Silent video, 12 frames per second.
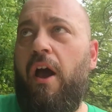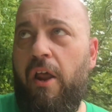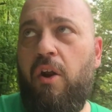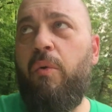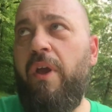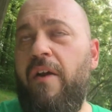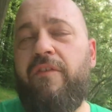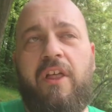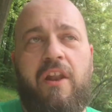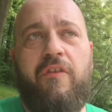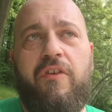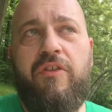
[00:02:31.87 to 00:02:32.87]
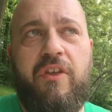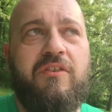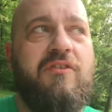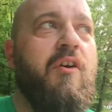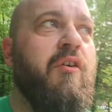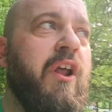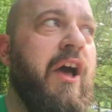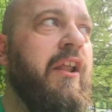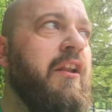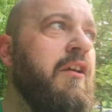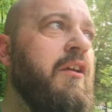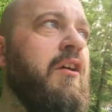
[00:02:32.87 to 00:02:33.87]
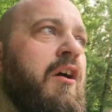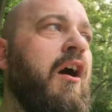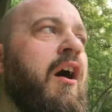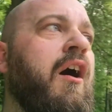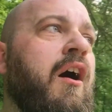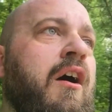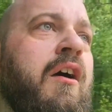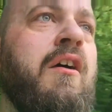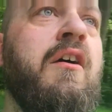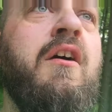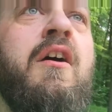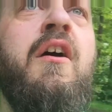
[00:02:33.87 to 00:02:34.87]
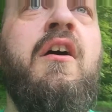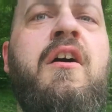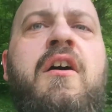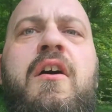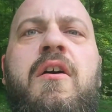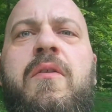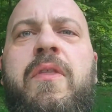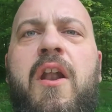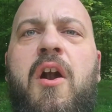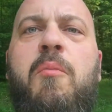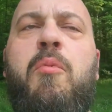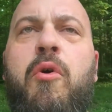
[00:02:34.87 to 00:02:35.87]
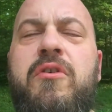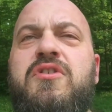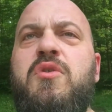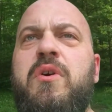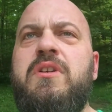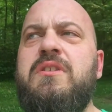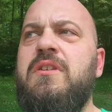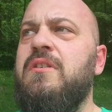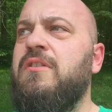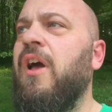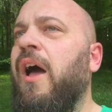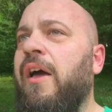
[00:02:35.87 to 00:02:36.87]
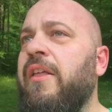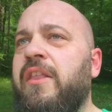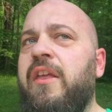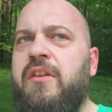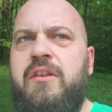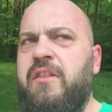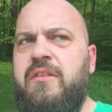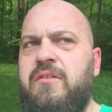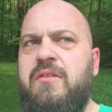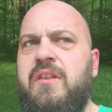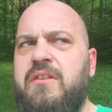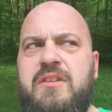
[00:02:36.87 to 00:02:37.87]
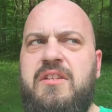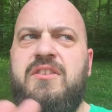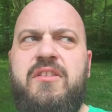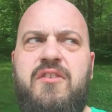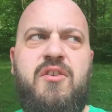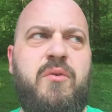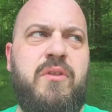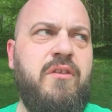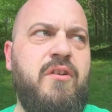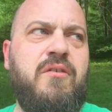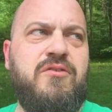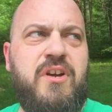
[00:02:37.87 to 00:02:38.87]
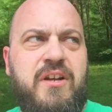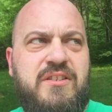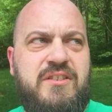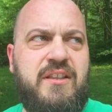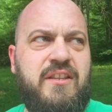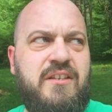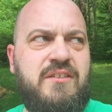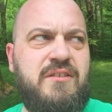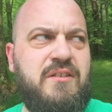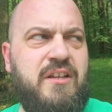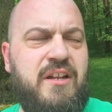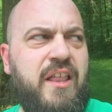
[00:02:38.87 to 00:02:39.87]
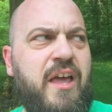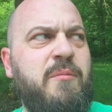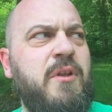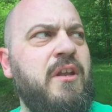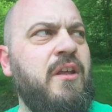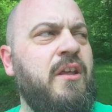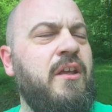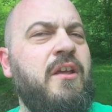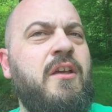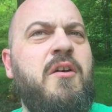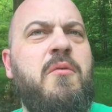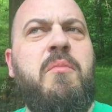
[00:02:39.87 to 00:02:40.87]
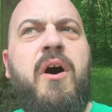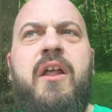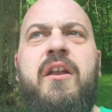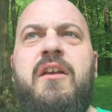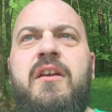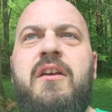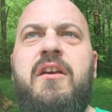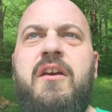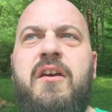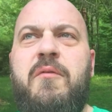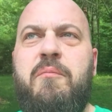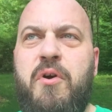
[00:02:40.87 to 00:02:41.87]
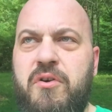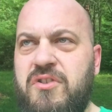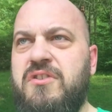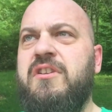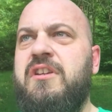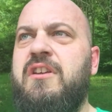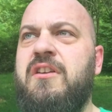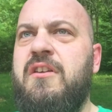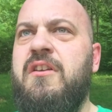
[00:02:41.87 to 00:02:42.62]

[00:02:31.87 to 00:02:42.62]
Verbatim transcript: I know we have a lot of other things going on uh, that are important to us. Yeah, and it, it, this has nothing to do with, you know, trying to set things in, in alignment. But personally,